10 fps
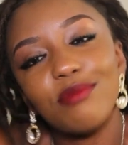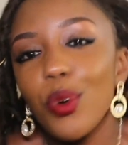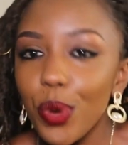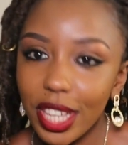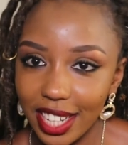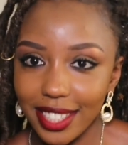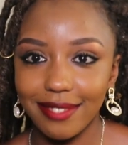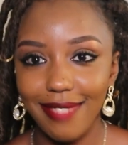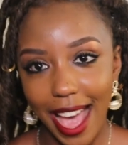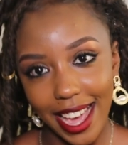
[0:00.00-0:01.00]
week
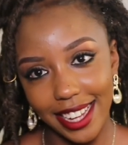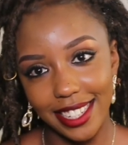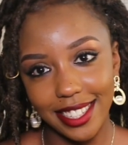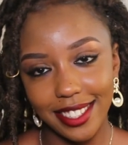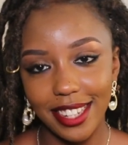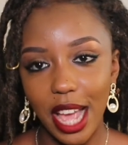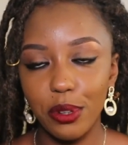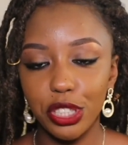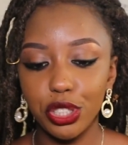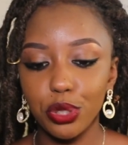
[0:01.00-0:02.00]
ahead. I
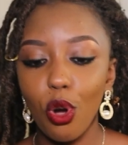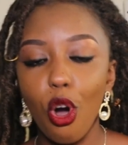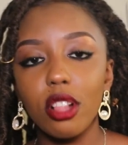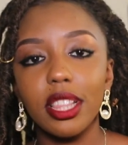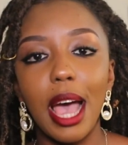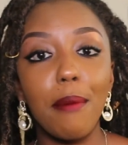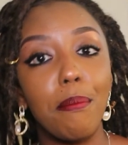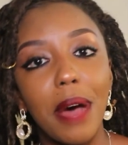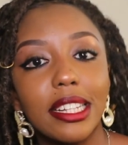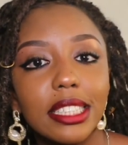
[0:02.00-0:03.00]
wish you all the
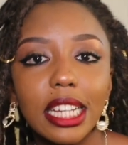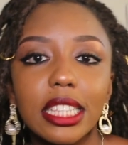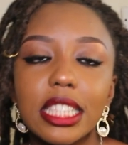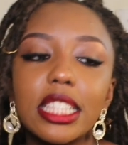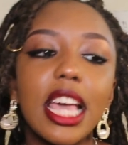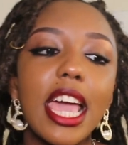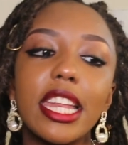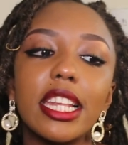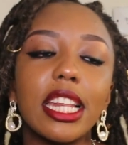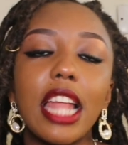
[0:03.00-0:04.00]
abundance
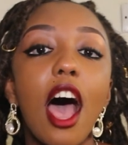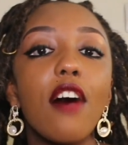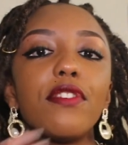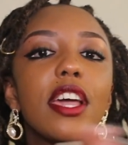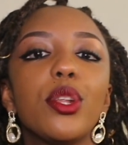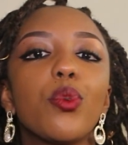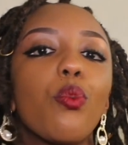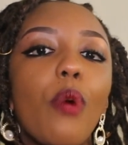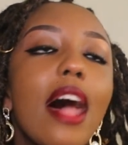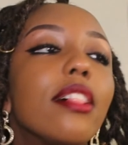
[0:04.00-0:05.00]
and love and
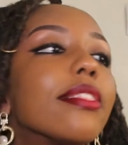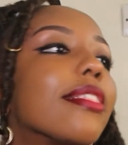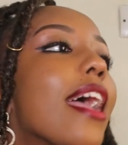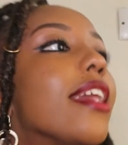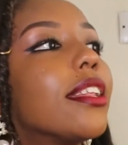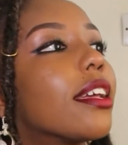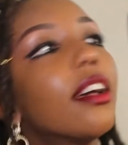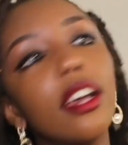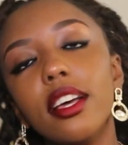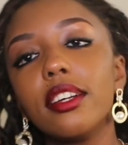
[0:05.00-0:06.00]
wealth and
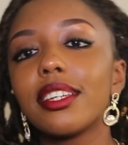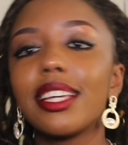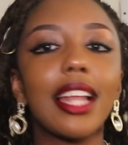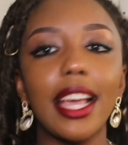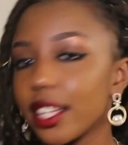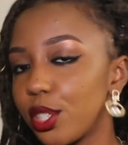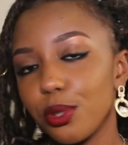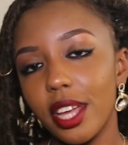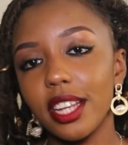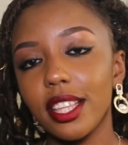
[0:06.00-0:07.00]
kila kitu,
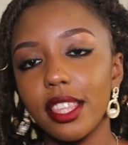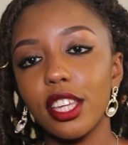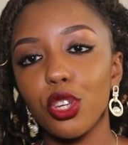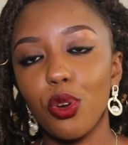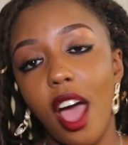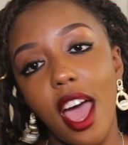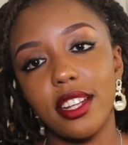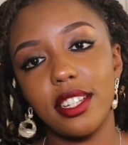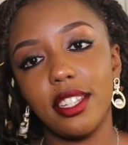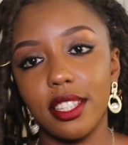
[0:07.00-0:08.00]
anything your
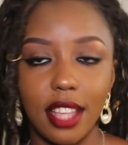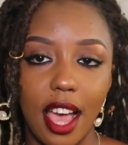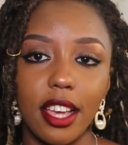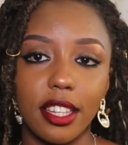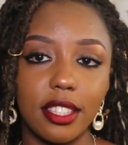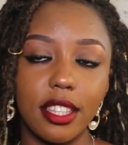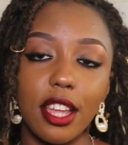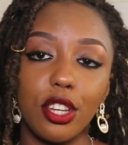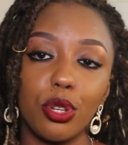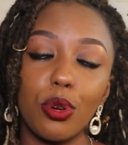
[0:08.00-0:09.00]
heart desires
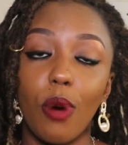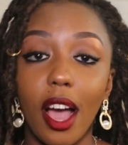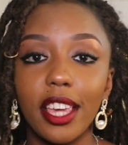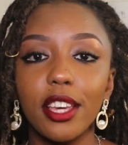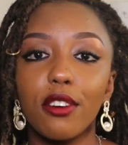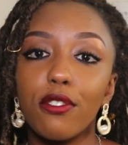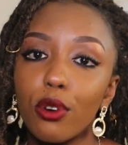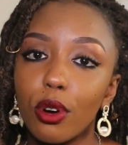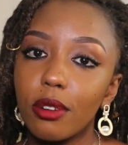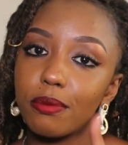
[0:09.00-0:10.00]
and you're working
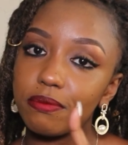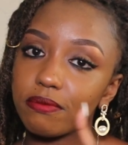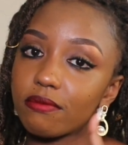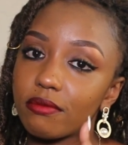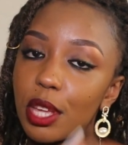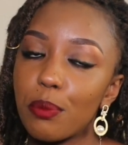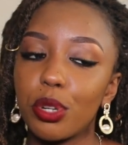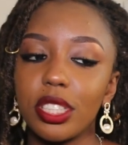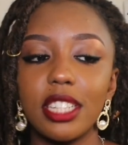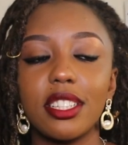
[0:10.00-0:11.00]
for,
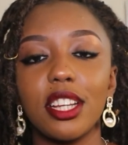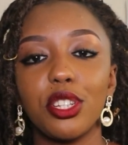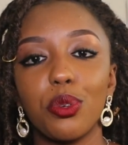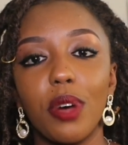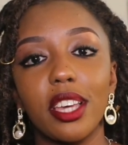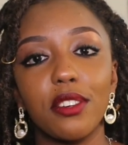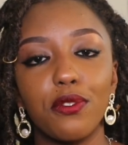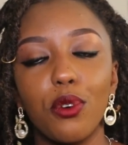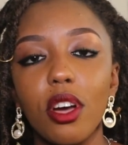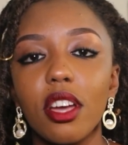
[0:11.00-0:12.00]
important and you're working
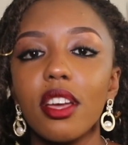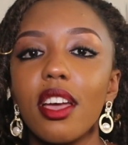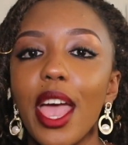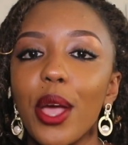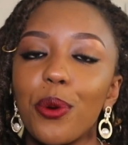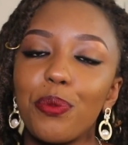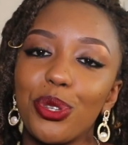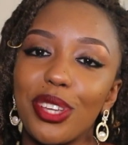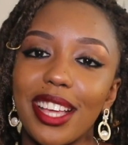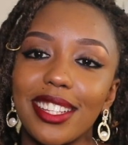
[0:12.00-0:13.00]
for. I hope you
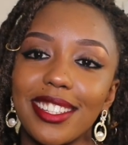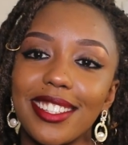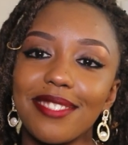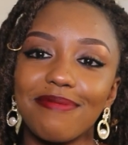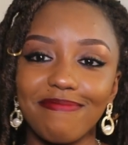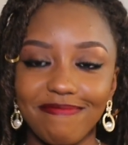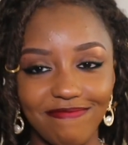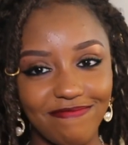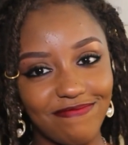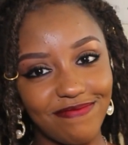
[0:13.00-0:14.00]
get it.
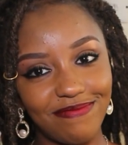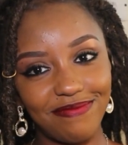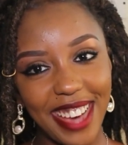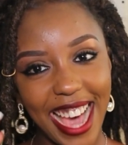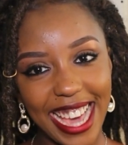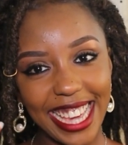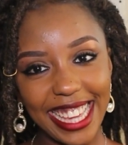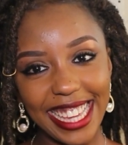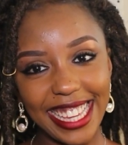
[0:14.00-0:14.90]
Bye.